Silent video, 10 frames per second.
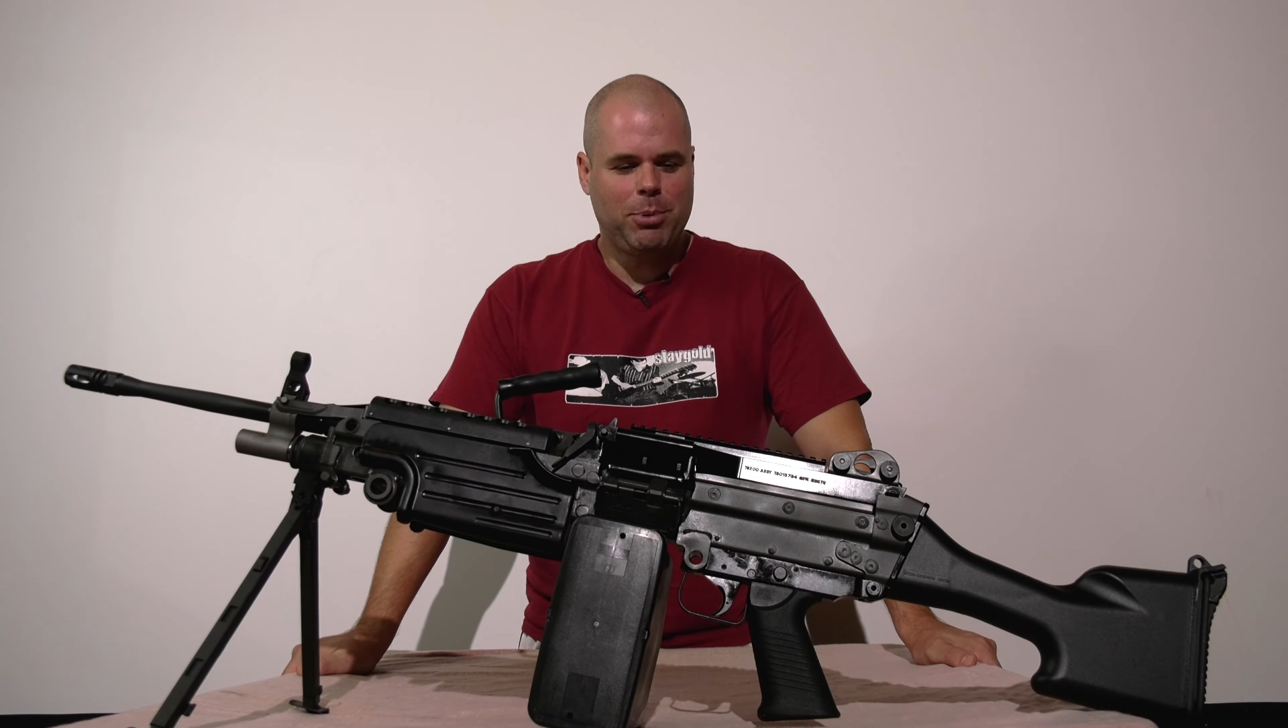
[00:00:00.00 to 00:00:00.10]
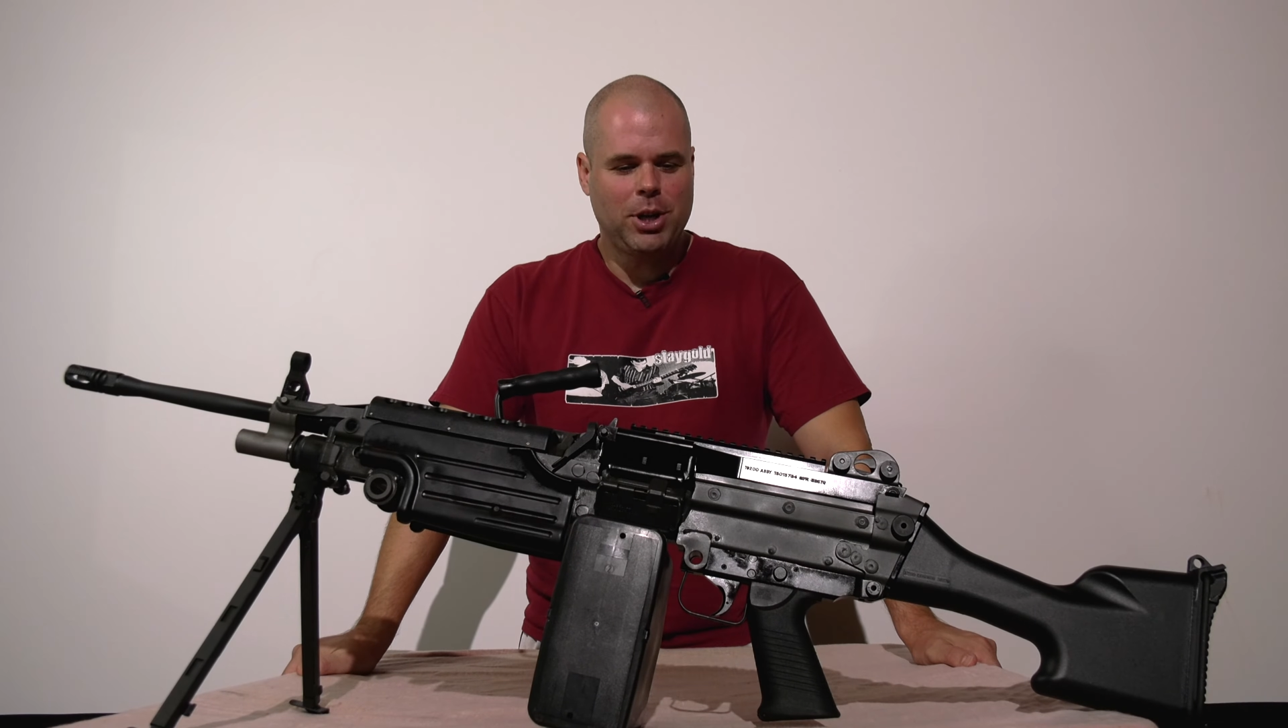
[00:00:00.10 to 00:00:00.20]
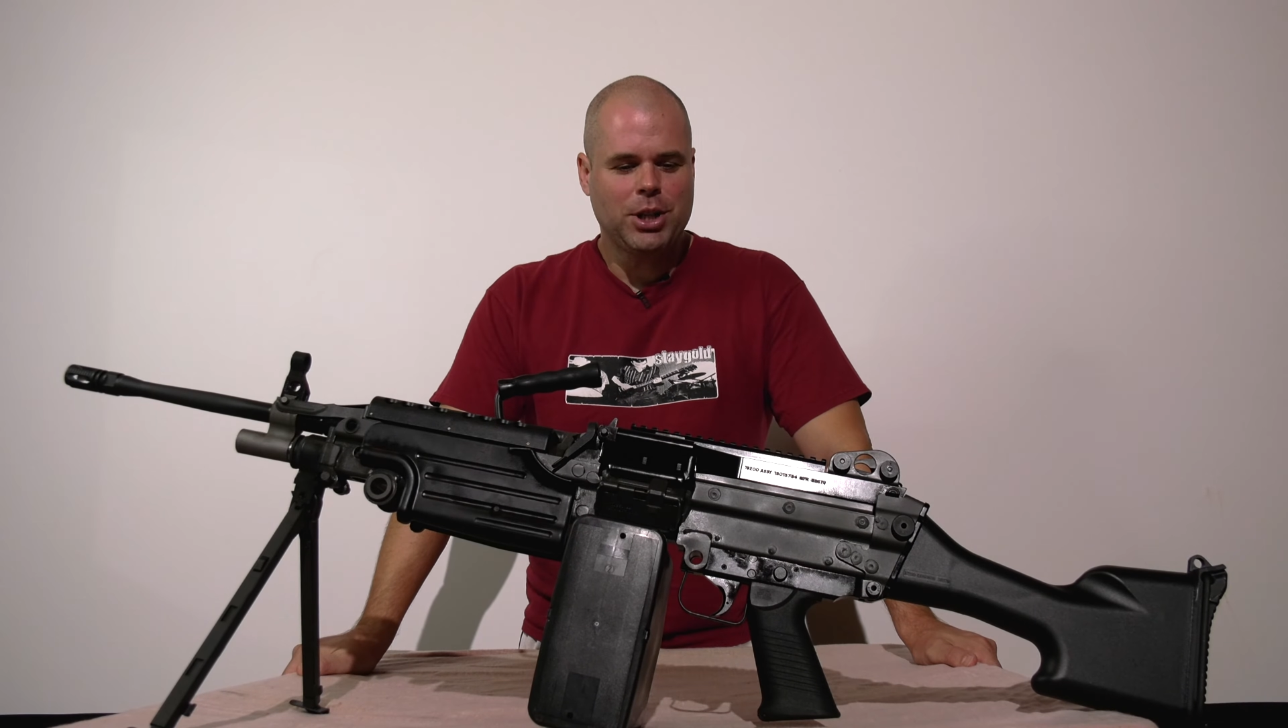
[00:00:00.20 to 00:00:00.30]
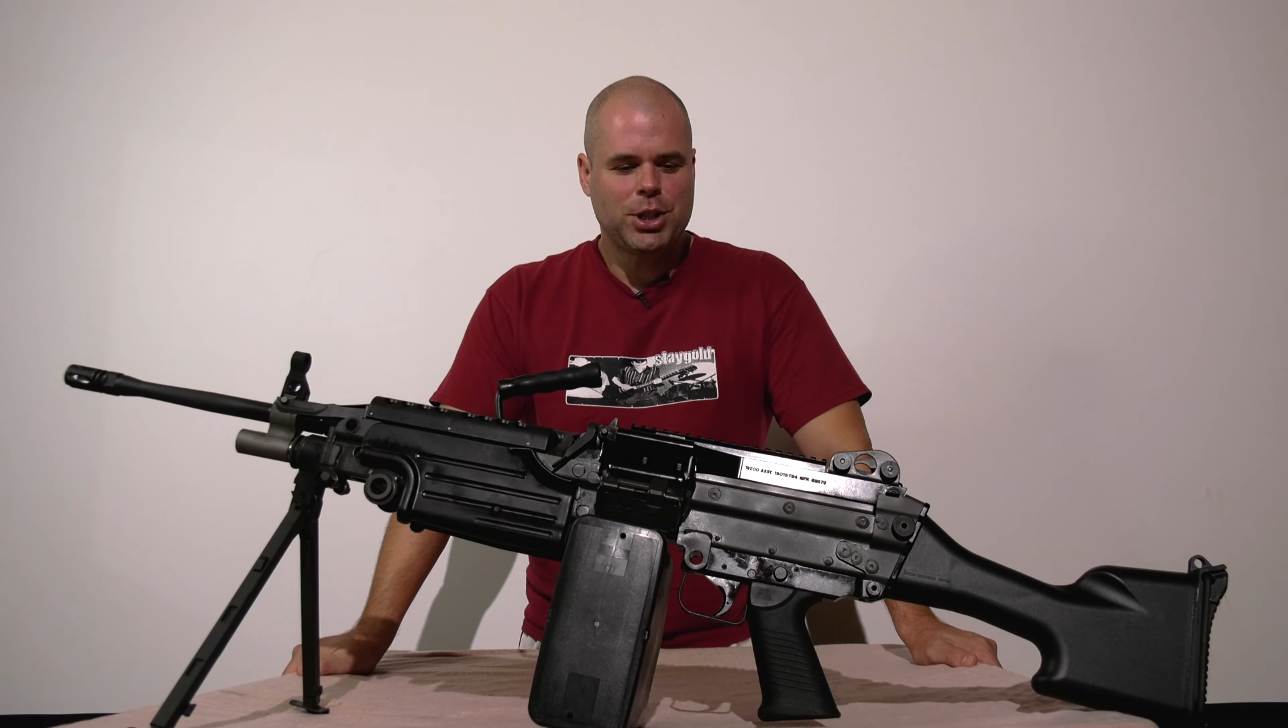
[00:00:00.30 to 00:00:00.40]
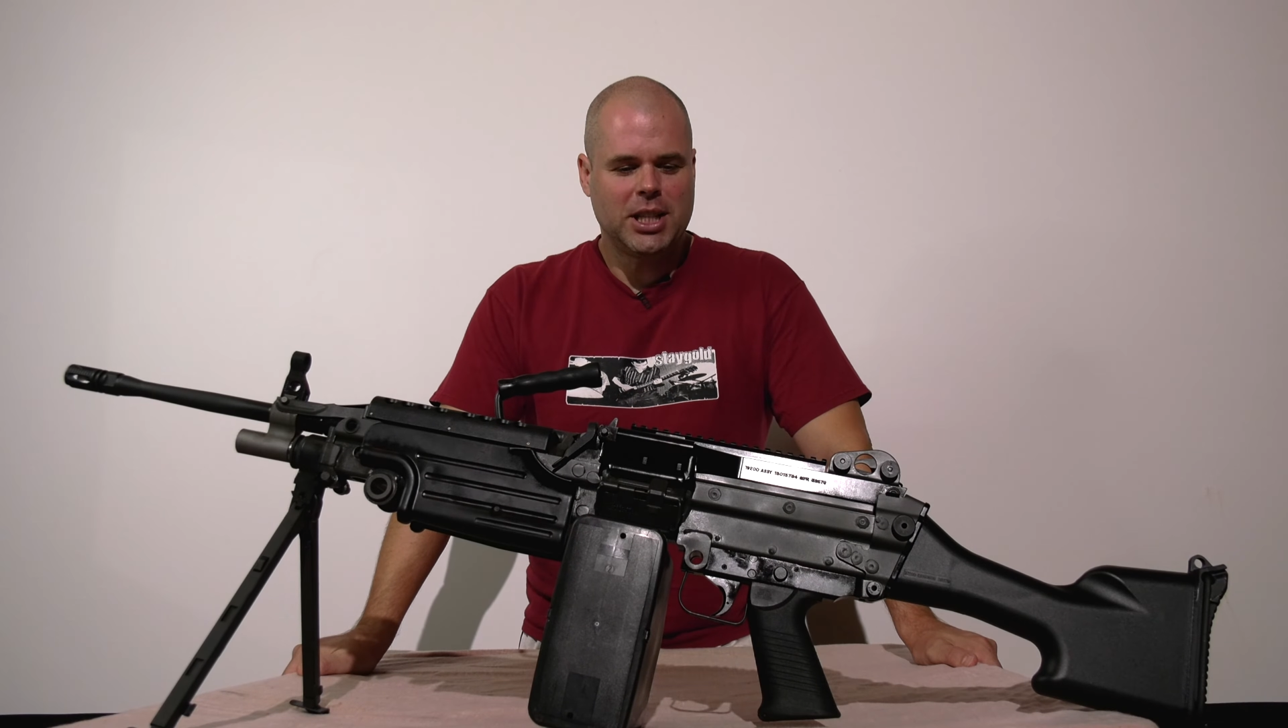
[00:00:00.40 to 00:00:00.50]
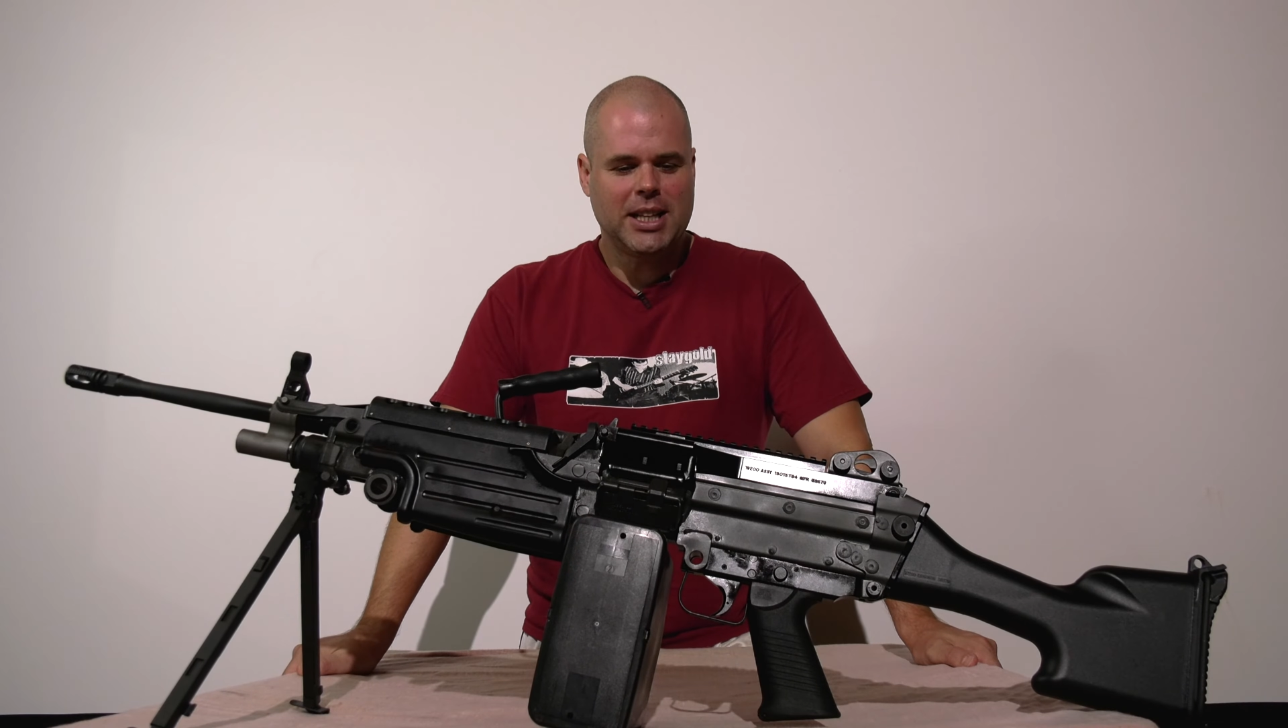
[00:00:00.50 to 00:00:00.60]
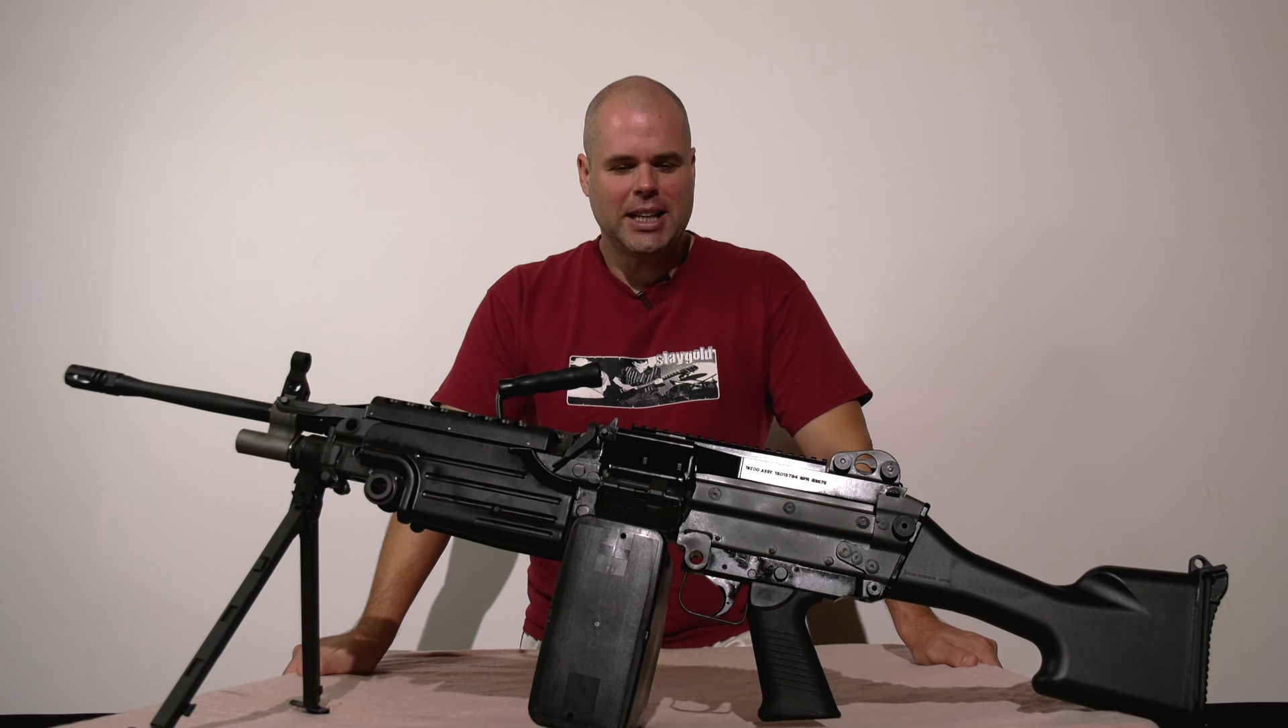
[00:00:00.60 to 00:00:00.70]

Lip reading: production in